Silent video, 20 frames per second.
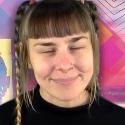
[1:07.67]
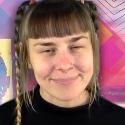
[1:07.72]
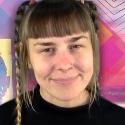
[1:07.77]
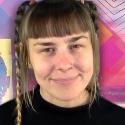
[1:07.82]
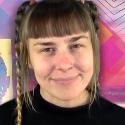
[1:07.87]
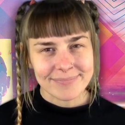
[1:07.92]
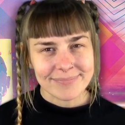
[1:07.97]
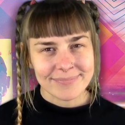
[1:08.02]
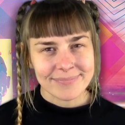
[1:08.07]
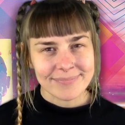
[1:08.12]

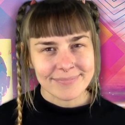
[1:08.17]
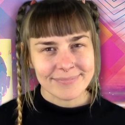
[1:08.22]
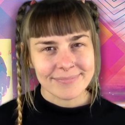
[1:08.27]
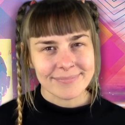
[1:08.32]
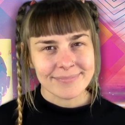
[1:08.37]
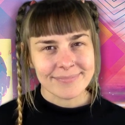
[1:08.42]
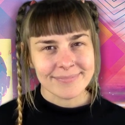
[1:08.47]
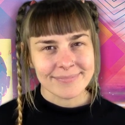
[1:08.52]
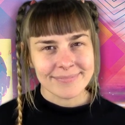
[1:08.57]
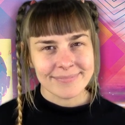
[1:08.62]

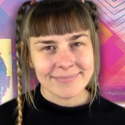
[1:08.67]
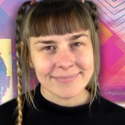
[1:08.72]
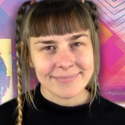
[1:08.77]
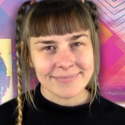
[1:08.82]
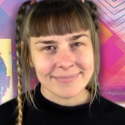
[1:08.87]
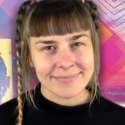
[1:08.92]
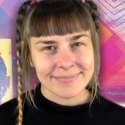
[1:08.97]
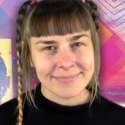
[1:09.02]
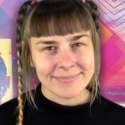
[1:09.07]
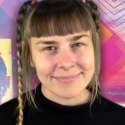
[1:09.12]

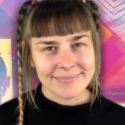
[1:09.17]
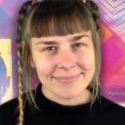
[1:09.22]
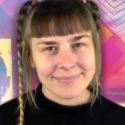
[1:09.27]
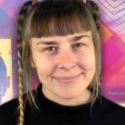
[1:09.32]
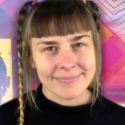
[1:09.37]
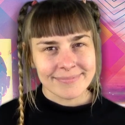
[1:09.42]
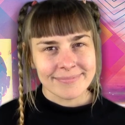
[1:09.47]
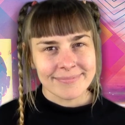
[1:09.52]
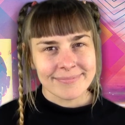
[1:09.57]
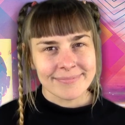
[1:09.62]

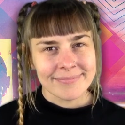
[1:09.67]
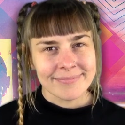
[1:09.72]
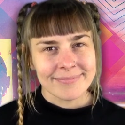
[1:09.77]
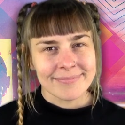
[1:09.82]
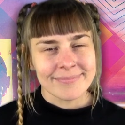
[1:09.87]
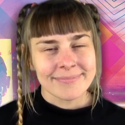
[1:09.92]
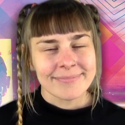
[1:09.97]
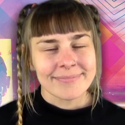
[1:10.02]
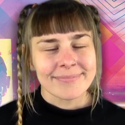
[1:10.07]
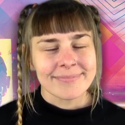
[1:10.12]

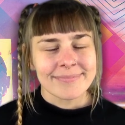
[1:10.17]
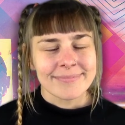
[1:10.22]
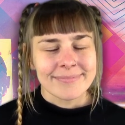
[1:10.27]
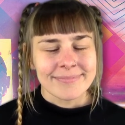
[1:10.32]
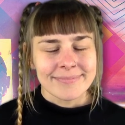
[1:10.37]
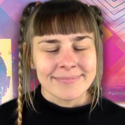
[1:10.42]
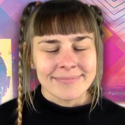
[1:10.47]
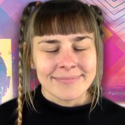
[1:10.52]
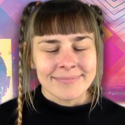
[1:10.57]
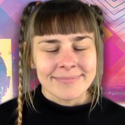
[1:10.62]

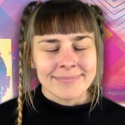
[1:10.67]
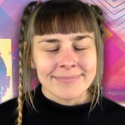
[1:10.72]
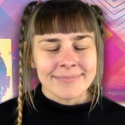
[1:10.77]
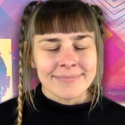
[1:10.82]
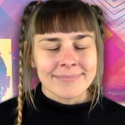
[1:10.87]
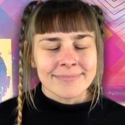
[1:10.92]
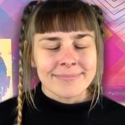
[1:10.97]
Nothing is said.